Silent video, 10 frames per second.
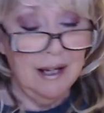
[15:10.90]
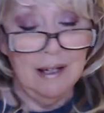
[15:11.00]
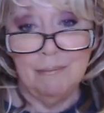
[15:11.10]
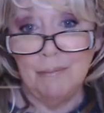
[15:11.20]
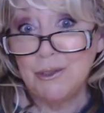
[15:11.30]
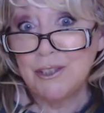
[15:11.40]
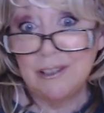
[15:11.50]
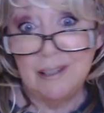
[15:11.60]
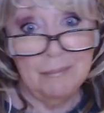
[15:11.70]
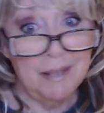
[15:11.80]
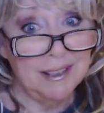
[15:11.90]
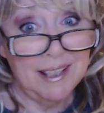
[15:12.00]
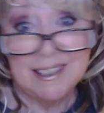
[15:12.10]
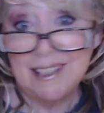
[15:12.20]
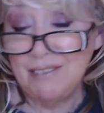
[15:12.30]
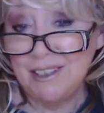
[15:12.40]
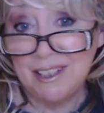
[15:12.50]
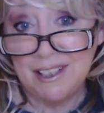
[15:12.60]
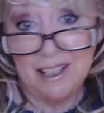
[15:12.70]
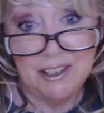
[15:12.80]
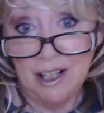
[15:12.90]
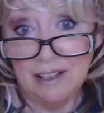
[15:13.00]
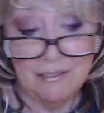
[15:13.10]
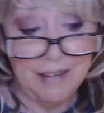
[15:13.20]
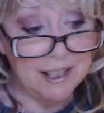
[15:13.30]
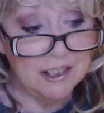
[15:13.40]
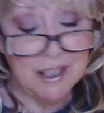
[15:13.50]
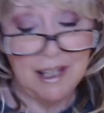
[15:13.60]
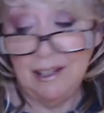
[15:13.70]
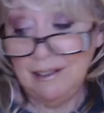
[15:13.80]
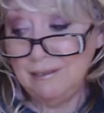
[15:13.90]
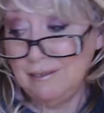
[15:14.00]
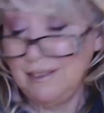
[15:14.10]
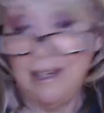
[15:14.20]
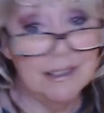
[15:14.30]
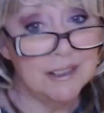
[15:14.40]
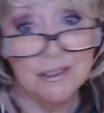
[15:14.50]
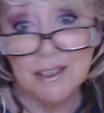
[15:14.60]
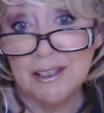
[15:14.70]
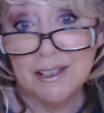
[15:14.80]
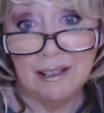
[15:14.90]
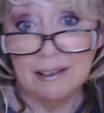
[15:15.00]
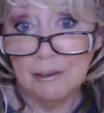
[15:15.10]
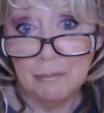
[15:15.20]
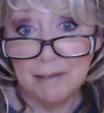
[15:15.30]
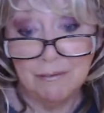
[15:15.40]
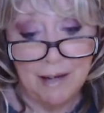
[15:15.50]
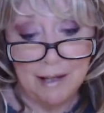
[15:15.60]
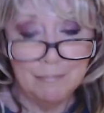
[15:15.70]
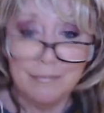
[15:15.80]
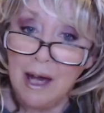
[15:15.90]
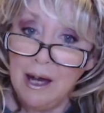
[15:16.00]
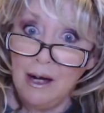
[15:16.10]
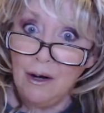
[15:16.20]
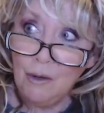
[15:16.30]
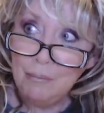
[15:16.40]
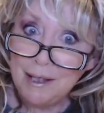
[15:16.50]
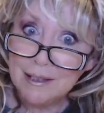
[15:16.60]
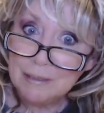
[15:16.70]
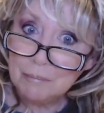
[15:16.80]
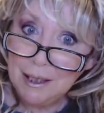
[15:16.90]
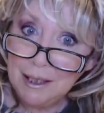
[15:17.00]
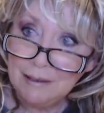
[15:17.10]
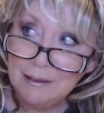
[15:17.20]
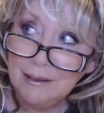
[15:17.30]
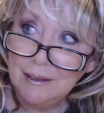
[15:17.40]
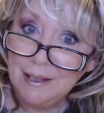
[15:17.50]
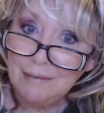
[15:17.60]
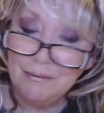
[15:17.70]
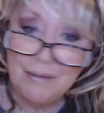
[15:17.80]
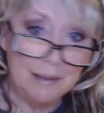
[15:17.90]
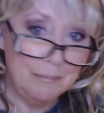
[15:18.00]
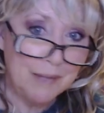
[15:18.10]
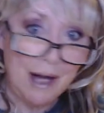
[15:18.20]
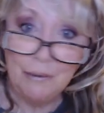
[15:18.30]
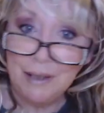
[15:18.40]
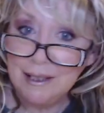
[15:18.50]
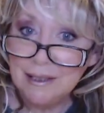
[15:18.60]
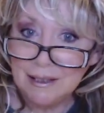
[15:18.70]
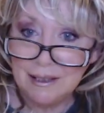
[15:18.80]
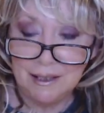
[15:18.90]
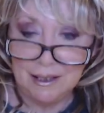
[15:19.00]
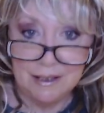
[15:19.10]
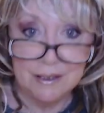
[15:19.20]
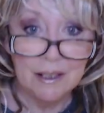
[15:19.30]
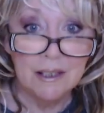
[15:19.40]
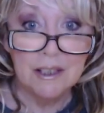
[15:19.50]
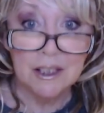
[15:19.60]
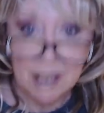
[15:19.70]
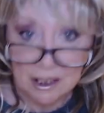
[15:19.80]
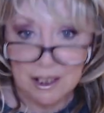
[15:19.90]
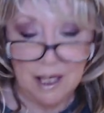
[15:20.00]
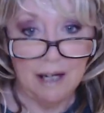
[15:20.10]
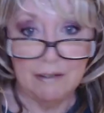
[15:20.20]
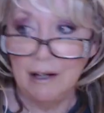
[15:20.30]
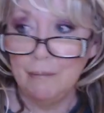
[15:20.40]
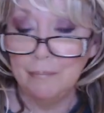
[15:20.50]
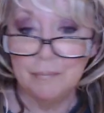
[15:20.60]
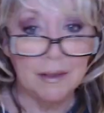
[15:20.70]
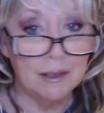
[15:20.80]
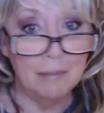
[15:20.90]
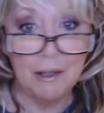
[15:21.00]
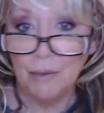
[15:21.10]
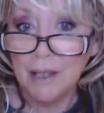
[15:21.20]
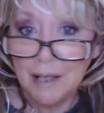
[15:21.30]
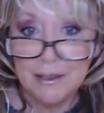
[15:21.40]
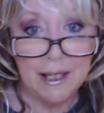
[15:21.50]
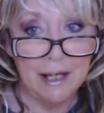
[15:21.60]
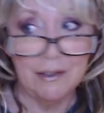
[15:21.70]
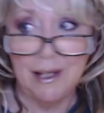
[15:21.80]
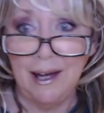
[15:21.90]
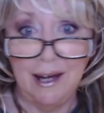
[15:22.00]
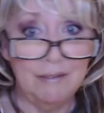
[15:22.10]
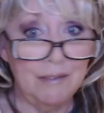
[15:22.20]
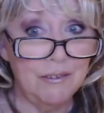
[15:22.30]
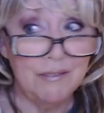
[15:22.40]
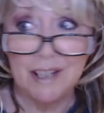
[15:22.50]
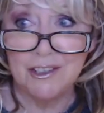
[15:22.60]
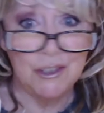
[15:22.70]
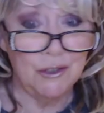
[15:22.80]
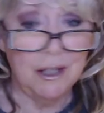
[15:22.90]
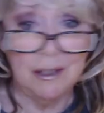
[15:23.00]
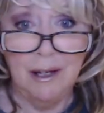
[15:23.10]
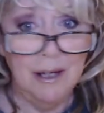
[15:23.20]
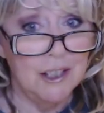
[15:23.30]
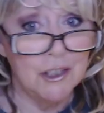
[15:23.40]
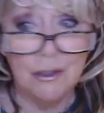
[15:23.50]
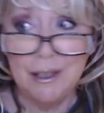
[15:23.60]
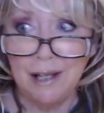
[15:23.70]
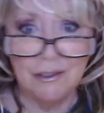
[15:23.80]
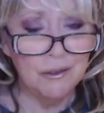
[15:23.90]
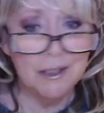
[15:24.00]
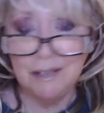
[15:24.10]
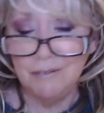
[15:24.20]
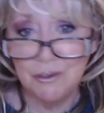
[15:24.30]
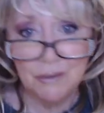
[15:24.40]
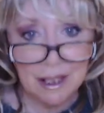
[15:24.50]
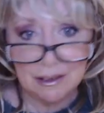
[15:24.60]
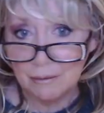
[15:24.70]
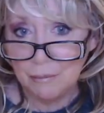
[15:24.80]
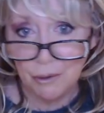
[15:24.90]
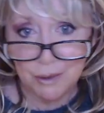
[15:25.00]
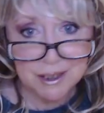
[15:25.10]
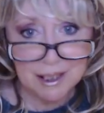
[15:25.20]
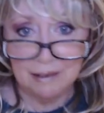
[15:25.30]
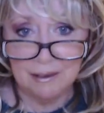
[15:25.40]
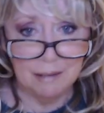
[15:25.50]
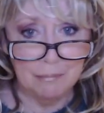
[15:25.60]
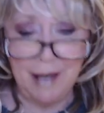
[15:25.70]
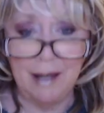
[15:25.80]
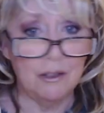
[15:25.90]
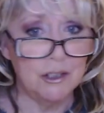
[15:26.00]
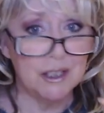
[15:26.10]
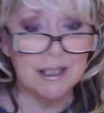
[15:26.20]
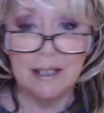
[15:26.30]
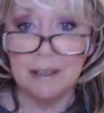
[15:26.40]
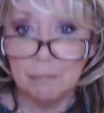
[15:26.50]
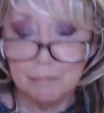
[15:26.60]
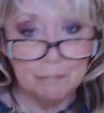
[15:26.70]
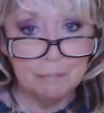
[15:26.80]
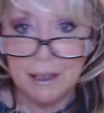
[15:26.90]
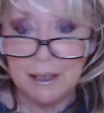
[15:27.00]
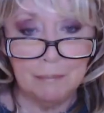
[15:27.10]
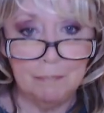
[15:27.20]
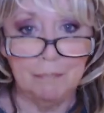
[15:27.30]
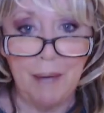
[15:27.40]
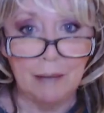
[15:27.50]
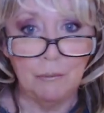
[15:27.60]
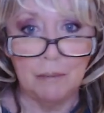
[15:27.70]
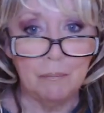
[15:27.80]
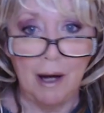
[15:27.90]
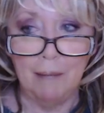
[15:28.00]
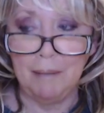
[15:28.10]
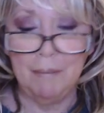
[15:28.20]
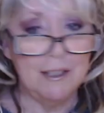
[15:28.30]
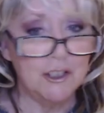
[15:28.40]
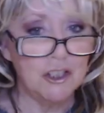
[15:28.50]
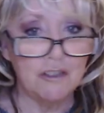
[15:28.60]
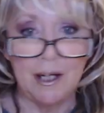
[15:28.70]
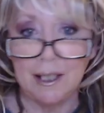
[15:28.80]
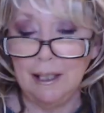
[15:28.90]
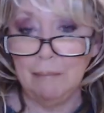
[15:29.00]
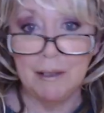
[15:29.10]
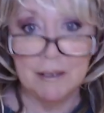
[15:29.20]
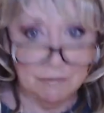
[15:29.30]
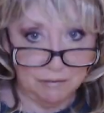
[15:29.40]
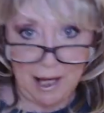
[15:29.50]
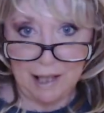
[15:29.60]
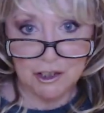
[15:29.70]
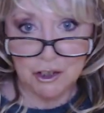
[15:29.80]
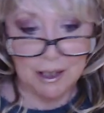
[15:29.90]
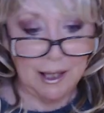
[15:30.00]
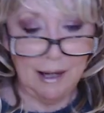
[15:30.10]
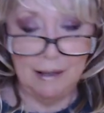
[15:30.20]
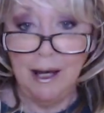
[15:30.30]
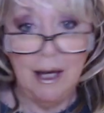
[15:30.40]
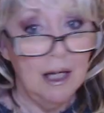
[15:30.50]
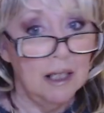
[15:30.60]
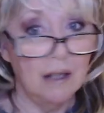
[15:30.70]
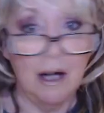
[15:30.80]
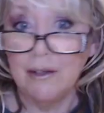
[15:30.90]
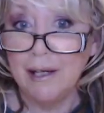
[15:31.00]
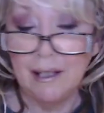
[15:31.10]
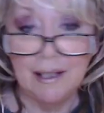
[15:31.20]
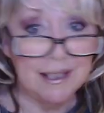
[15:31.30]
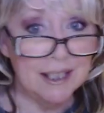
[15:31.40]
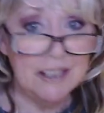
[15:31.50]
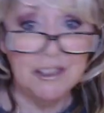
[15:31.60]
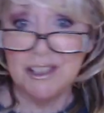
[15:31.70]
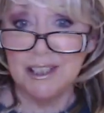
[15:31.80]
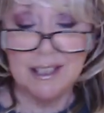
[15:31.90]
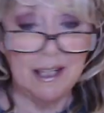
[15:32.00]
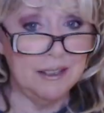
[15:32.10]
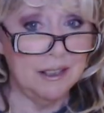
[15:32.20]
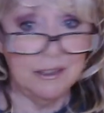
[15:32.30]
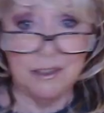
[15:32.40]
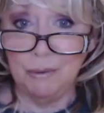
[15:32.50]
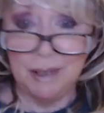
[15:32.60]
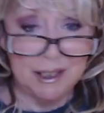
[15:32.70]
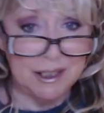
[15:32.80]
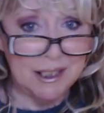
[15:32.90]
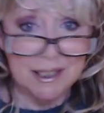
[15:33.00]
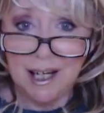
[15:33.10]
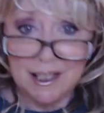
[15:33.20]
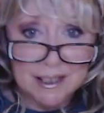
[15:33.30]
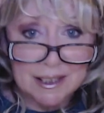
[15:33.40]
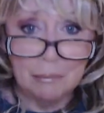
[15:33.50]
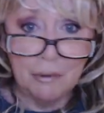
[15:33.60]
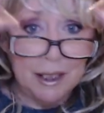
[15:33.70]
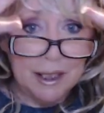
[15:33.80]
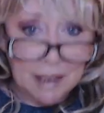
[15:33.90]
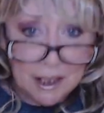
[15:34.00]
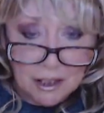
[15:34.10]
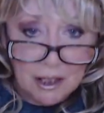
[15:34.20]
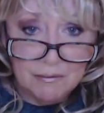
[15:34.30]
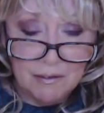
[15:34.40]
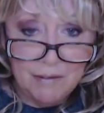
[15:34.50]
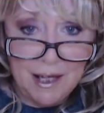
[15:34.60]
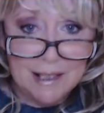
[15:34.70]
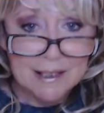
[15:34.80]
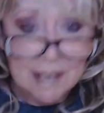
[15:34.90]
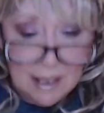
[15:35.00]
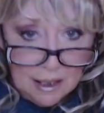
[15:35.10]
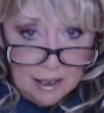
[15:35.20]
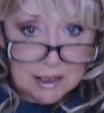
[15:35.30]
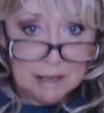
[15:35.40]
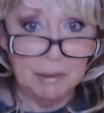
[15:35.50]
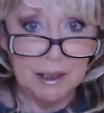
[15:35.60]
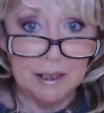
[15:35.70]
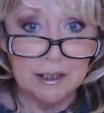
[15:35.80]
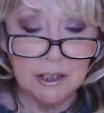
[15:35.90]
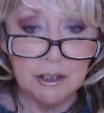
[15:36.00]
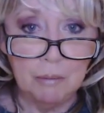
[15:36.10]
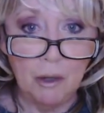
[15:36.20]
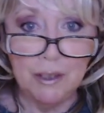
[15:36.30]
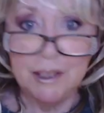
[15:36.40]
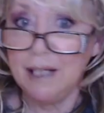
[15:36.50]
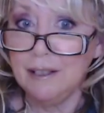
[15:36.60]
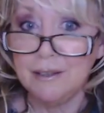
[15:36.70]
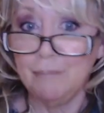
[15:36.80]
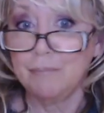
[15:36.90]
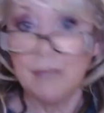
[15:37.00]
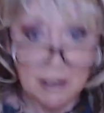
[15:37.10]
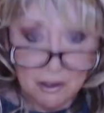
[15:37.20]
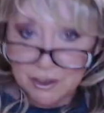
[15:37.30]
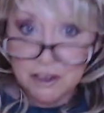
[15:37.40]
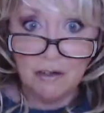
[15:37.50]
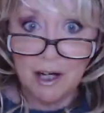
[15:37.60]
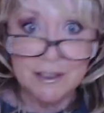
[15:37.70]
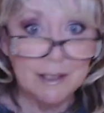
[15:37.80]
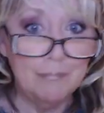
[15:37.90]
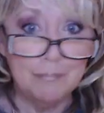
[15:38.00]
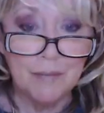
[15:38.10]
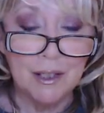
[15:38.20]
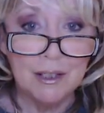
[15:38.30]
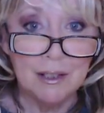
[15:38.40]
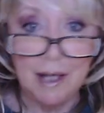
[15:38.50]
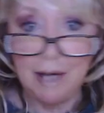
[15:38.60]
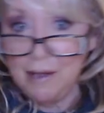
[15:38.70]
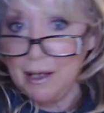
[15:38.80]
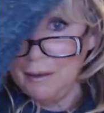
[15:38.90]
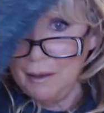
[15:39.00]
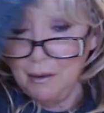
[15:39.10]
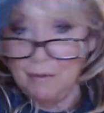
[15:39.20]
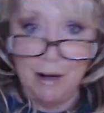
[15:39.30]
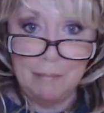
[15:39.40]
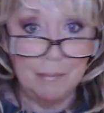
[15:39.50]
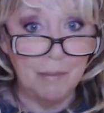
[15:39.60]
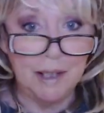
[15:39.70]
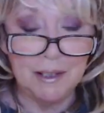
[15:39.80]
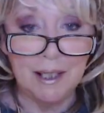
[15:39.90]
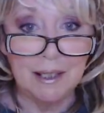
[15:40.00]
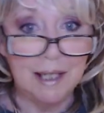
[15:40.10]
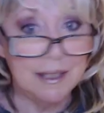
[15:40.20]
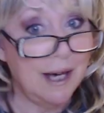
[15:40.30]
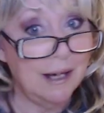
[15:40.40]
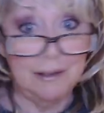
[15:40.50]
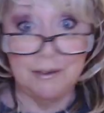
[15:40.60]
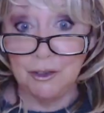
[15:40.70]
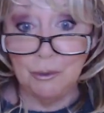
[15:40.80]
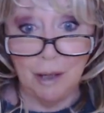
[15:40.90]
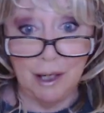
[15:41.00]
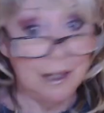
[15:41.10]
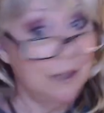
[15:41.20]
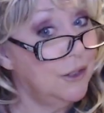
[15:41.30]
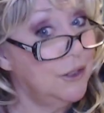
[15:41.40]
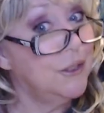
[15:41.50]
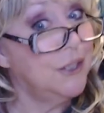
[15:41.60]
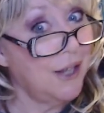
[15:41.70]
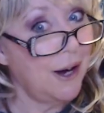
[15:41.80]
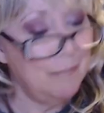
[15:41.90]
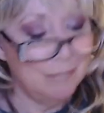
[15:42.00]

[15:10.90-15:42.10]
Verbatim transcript: Most of them are like 7 to $9 range. And yeah, so just a little bit of fun. Hope I explained enough um, how easy it is to tuck your hair up no matter what kind of hair you have. If you've got short, short hair, you could even do that little ponytail in the back or just kind of pin it back with bobby pins. Just try to keep it as flat as you can. Longer hair like this, you just kind of do what I did. You kind of separate it, get it off your face, split it into two ponytails, crisscross them, and then wrap them on your head like that and you are good to go.